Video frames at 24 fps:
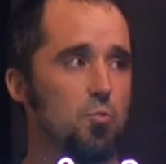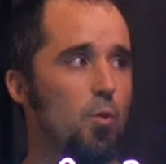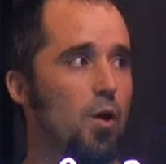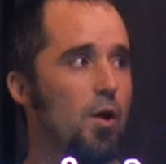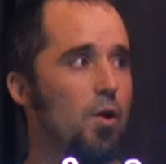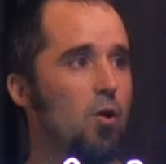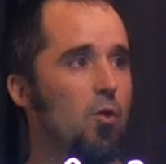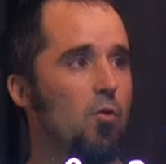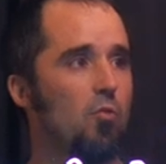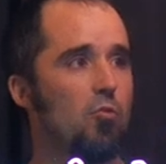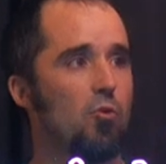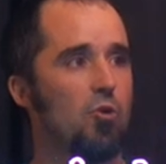went
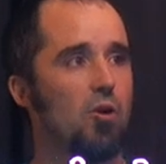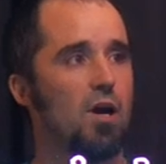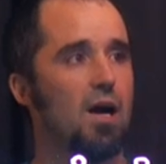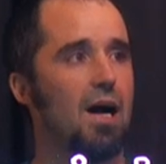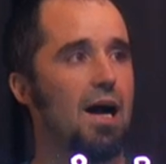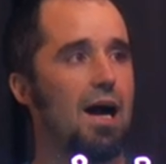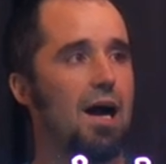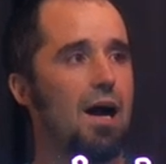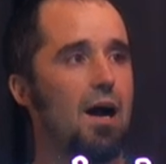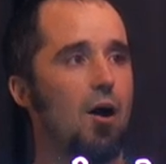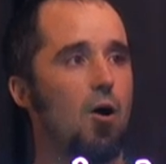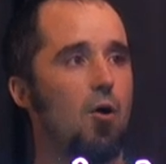over
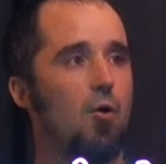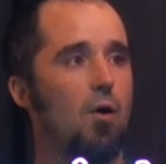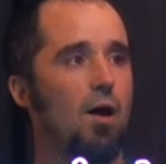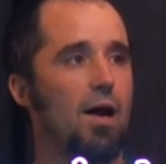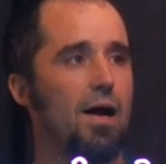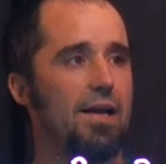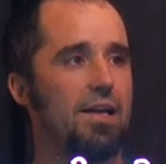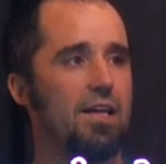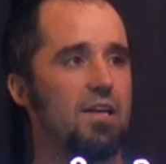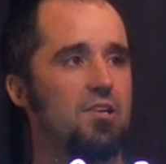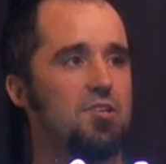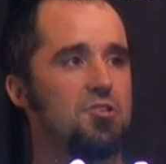how
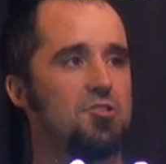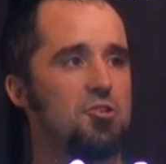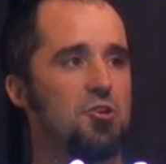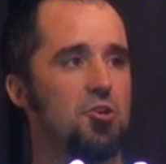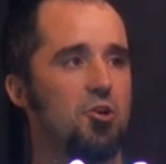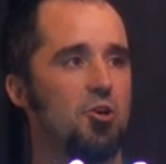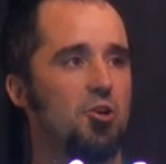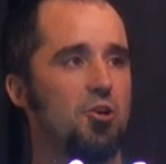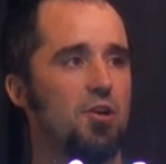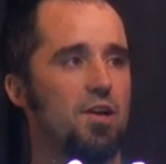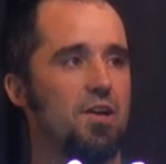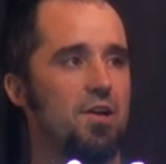I can
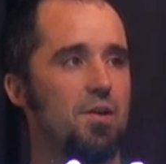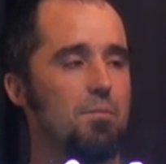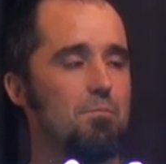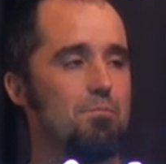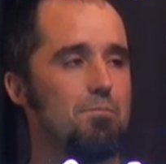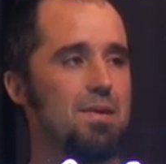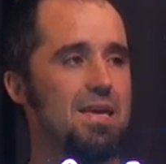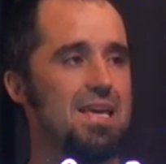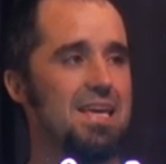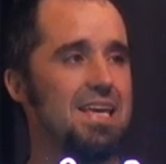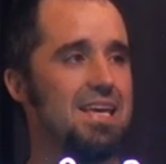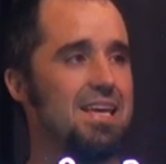turn an
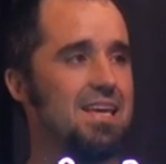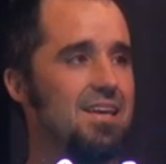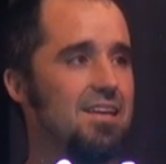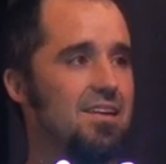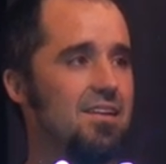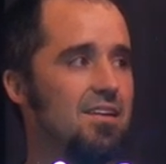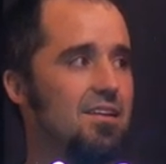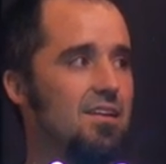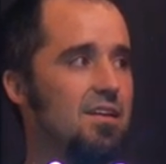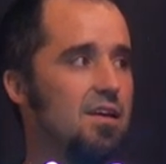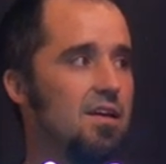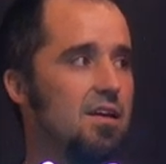
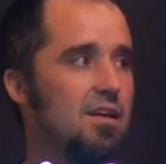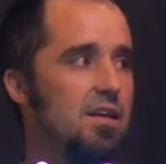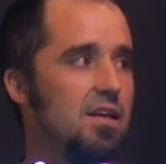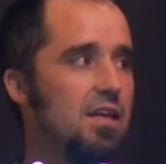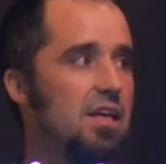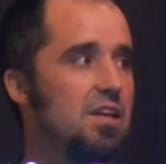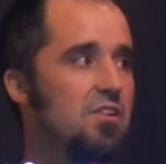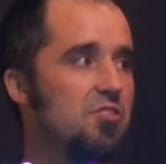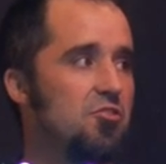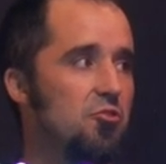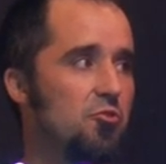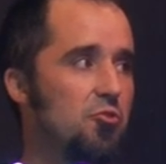amine
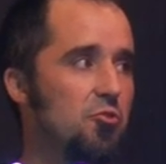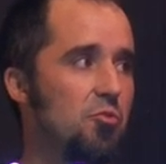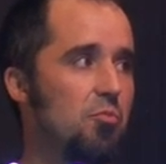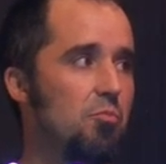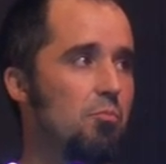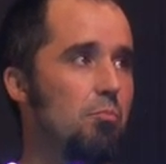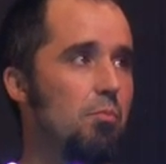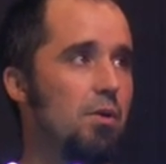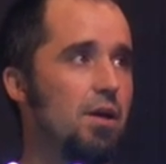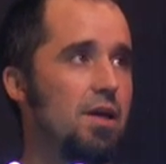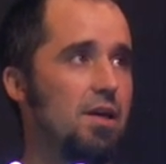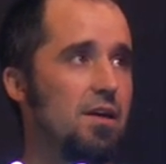into an
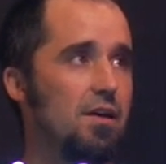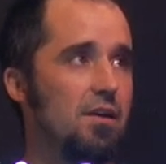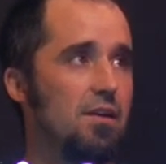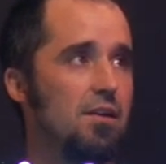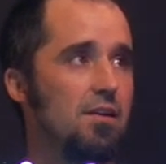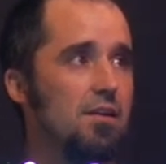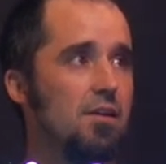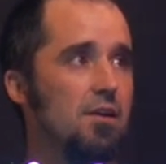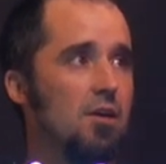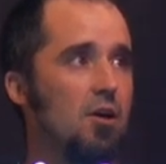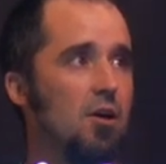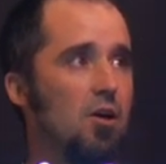
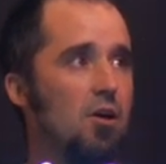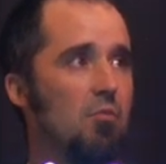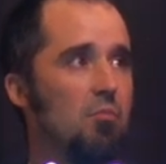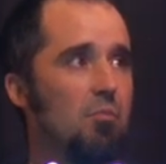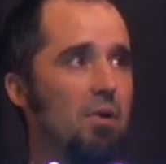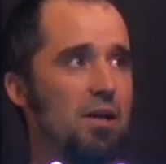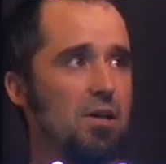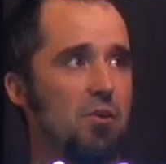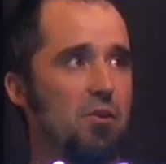amide by